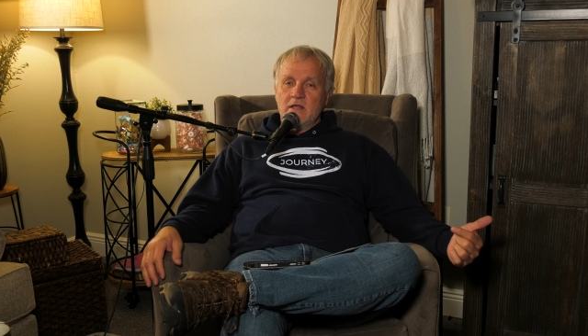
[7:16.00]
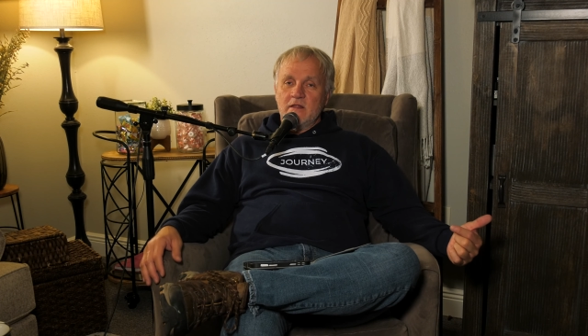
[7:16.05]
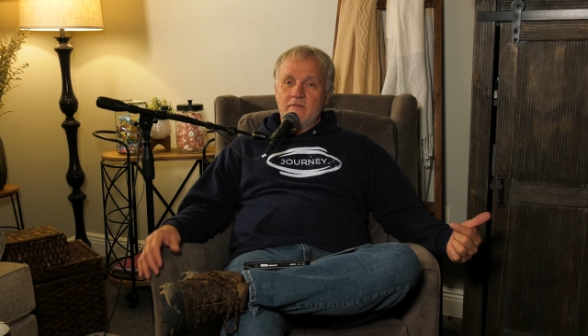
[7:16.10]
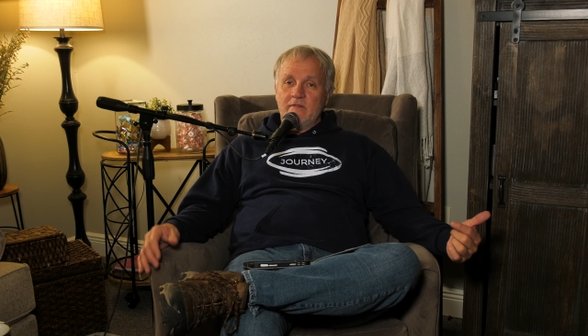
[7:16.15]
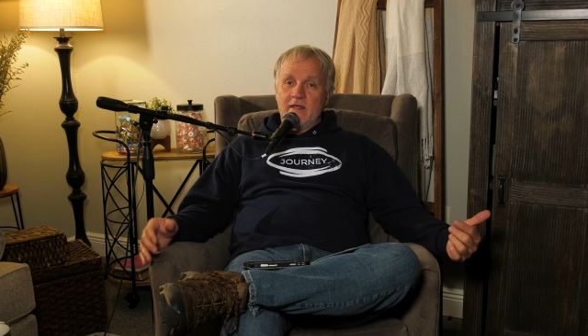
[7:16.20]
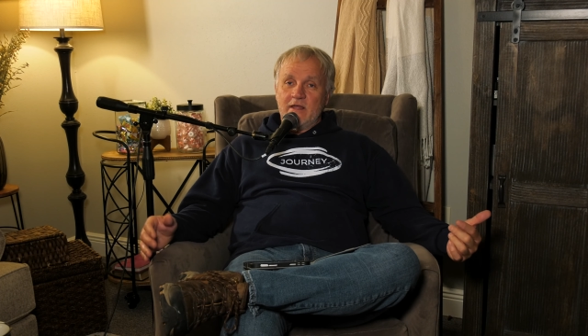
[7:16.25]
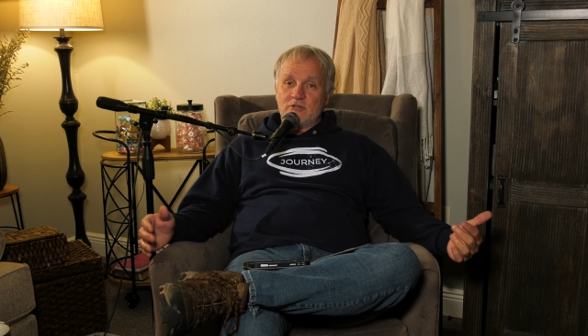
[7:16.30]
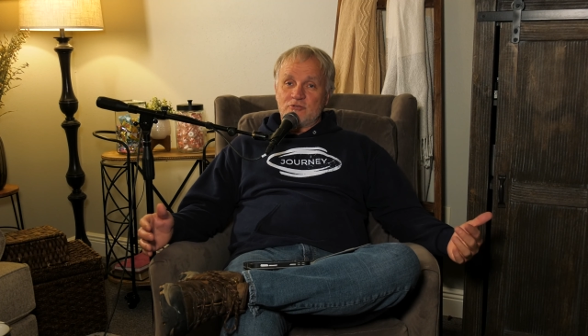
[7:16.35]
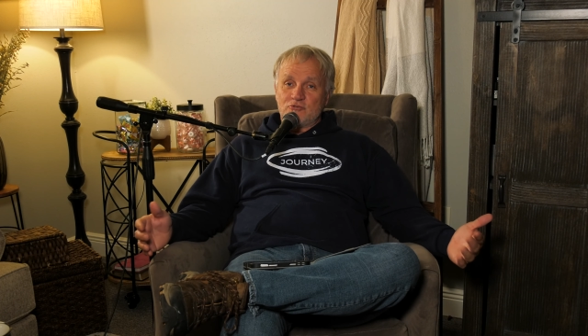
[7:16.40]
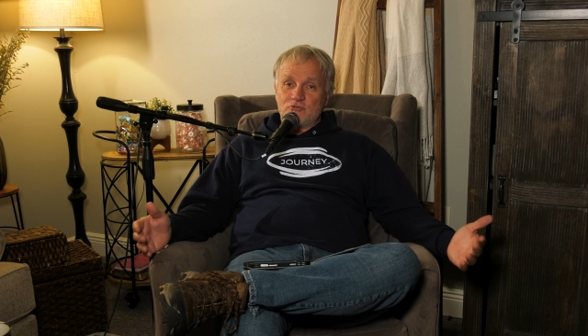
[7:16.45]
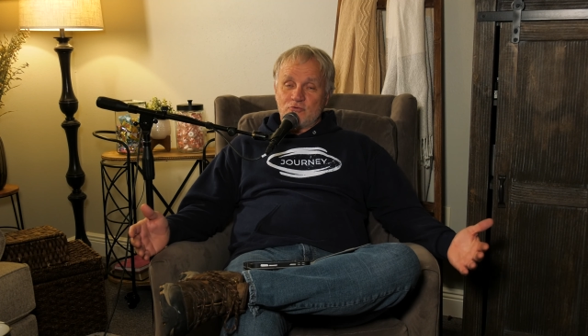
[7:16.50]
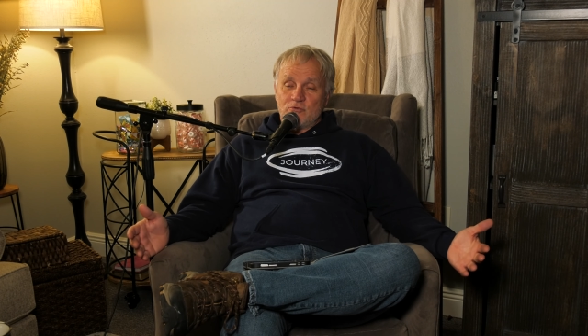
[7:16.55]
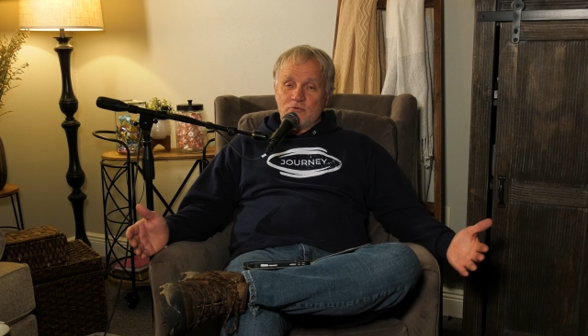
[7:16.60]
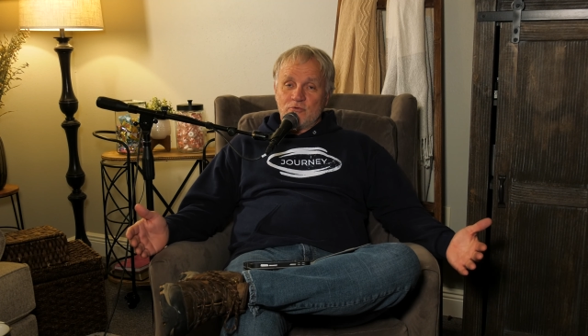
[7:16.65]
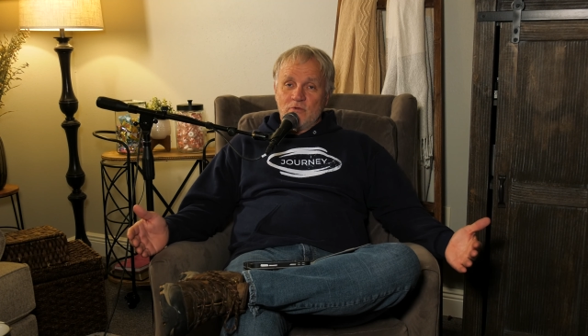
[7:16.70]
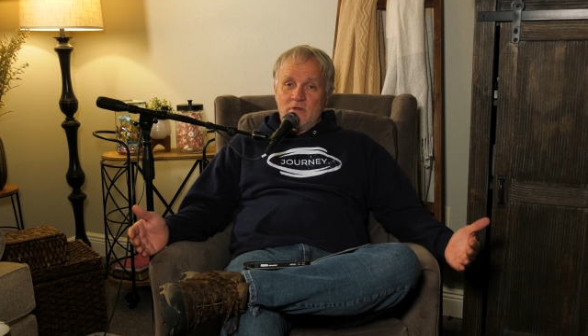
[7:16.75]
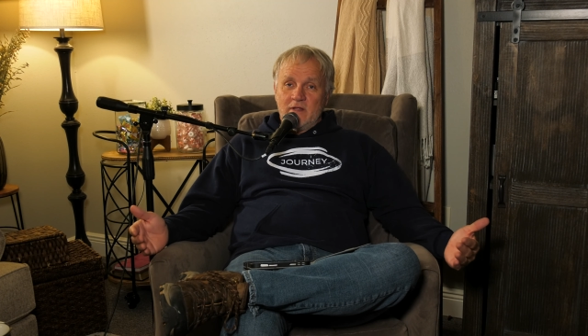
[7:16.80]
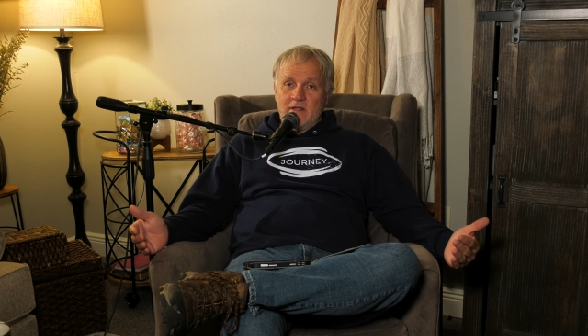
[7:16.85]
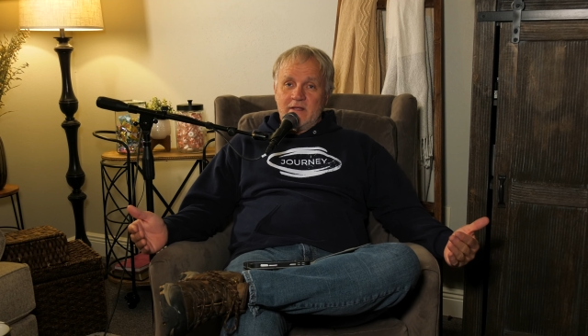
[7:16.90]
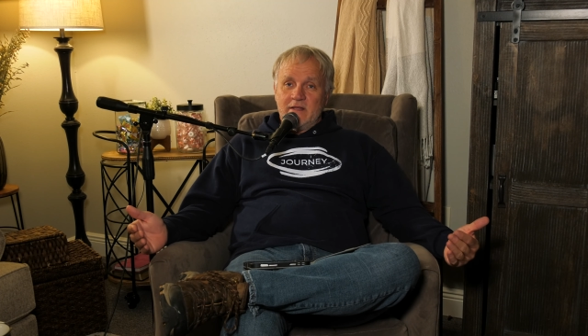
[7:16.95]
that
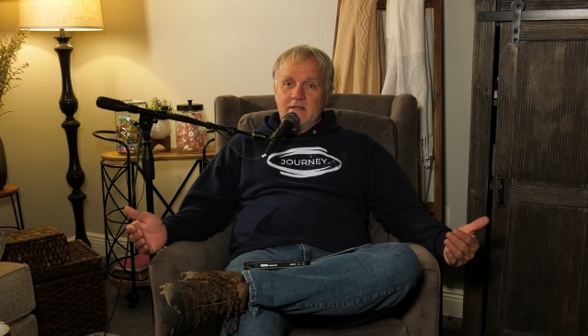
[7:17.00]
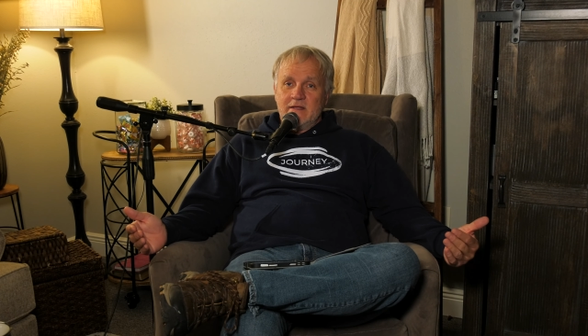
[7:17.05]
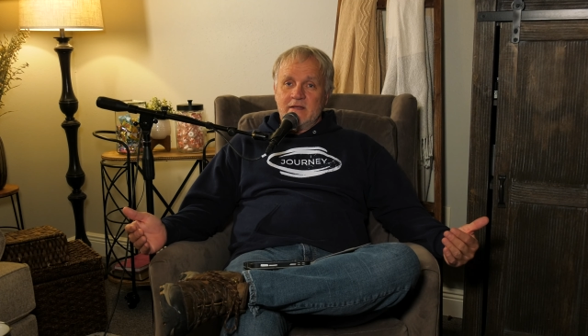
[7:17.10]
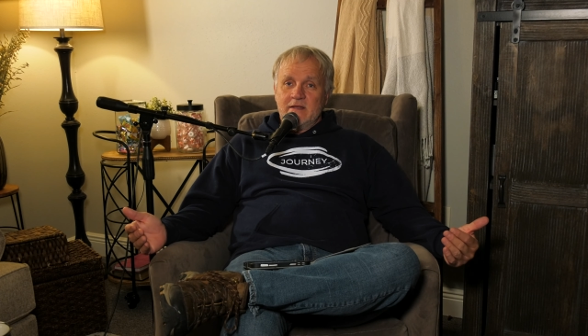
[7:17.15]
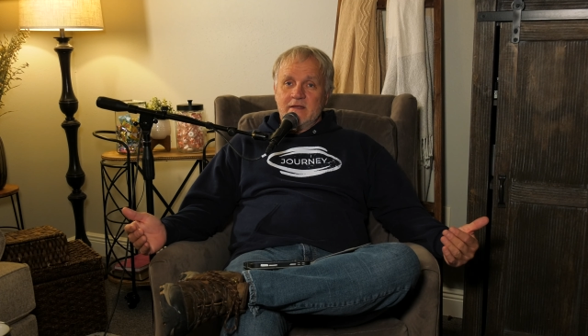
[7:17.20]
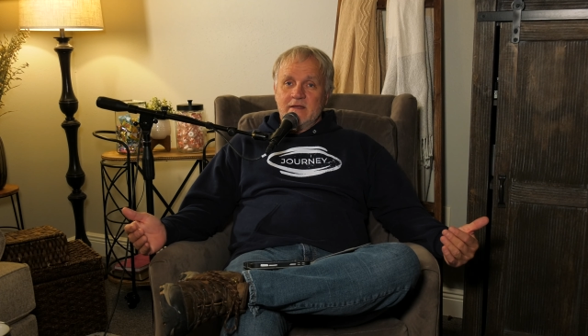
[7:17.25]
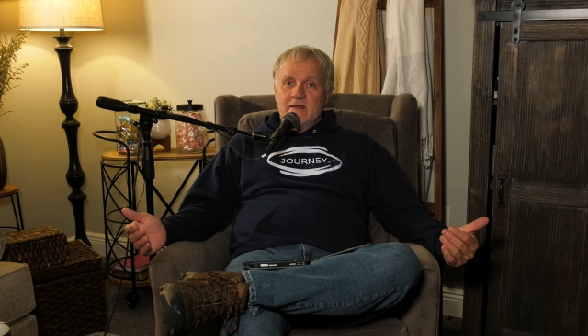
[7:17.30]
truly